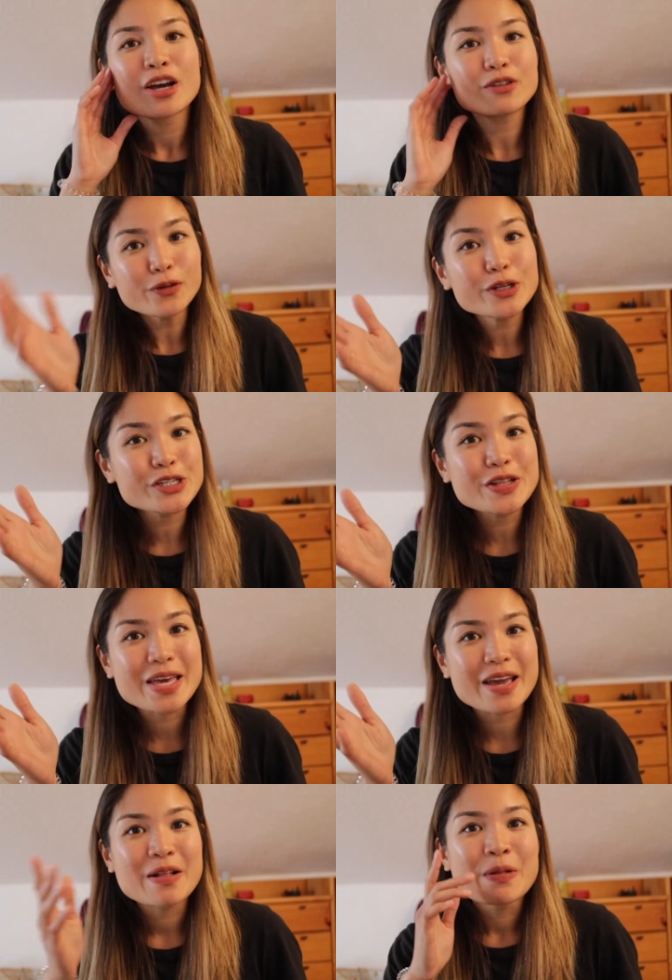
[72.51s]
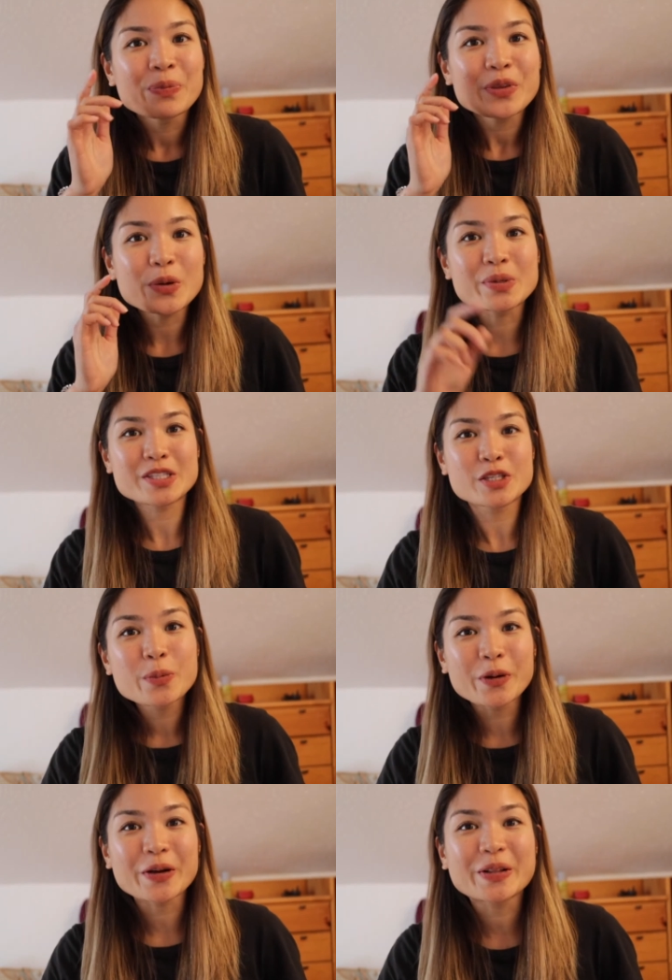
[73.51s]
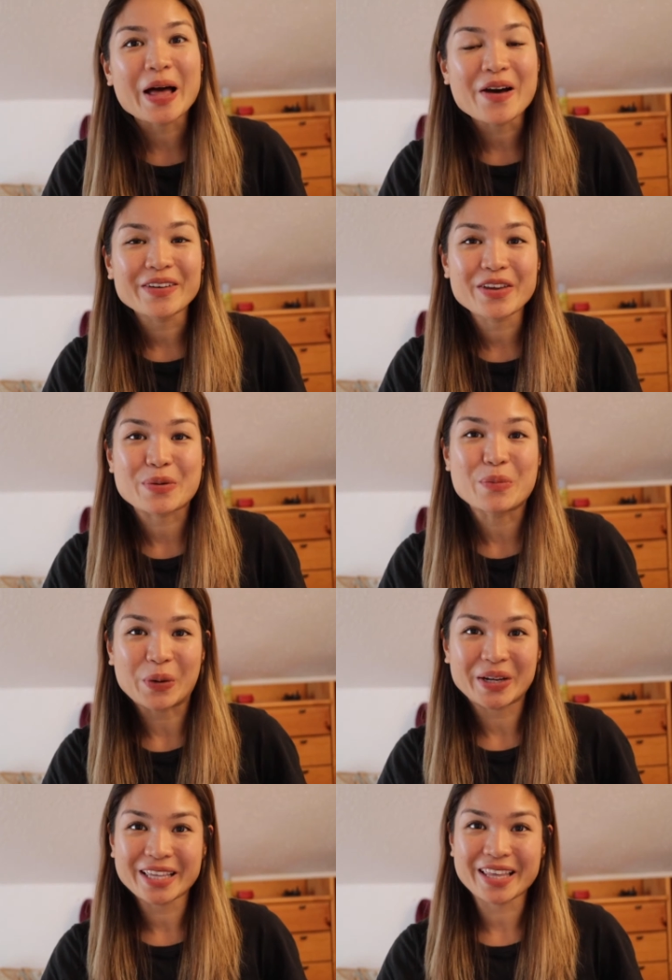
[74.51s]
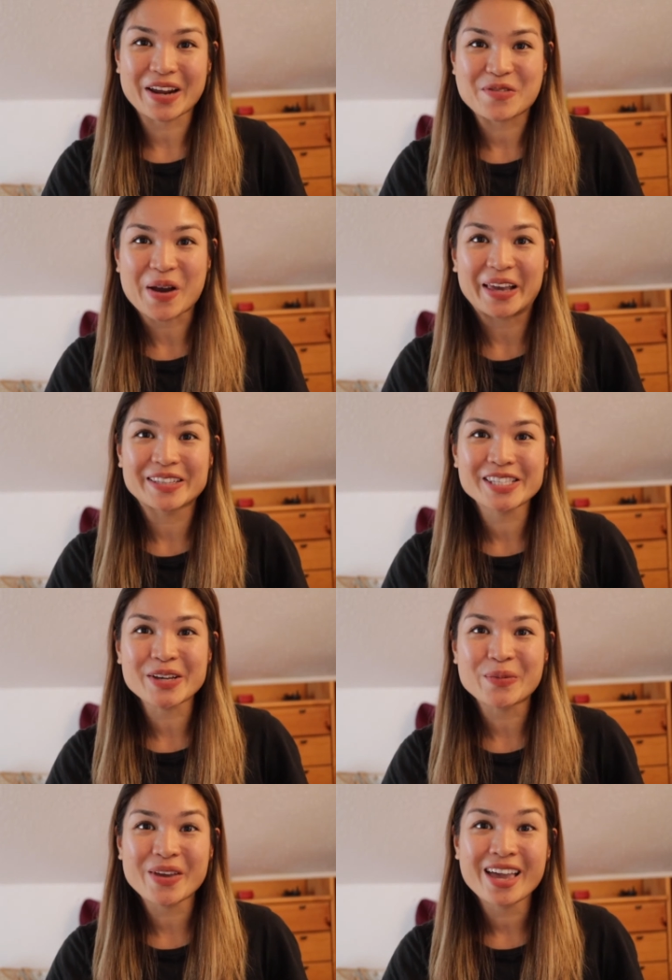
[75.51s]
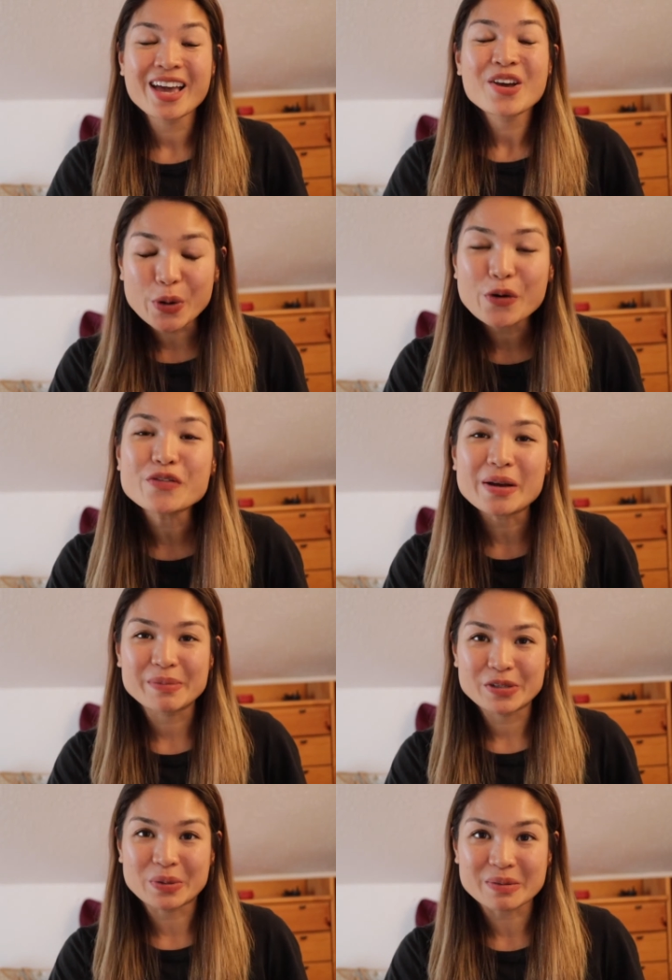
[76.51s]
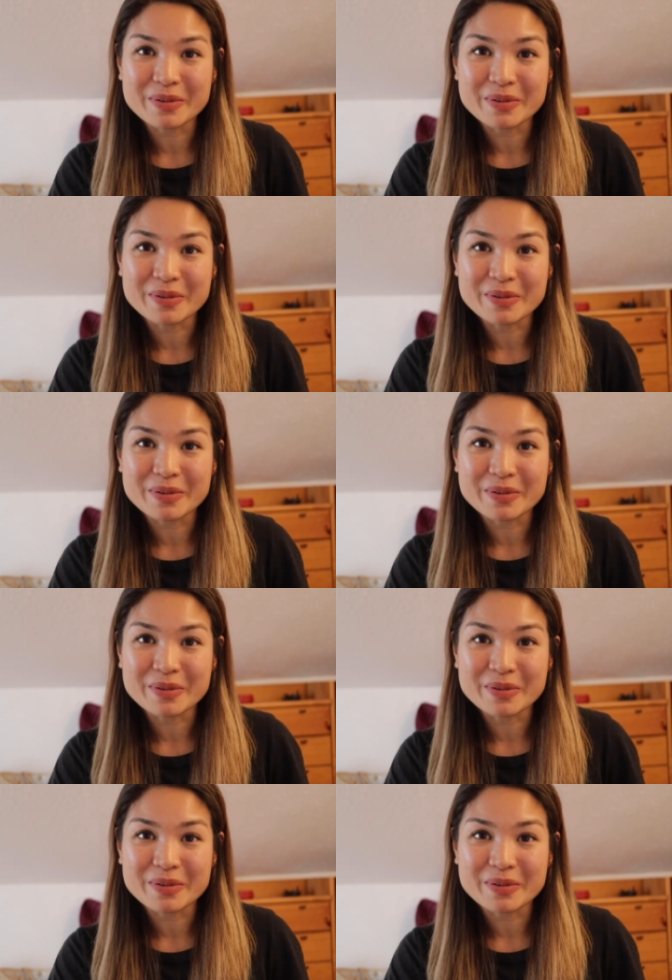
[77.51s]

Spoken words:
Unfortunately, it was super cloudy the morning that I went, so we drove up to those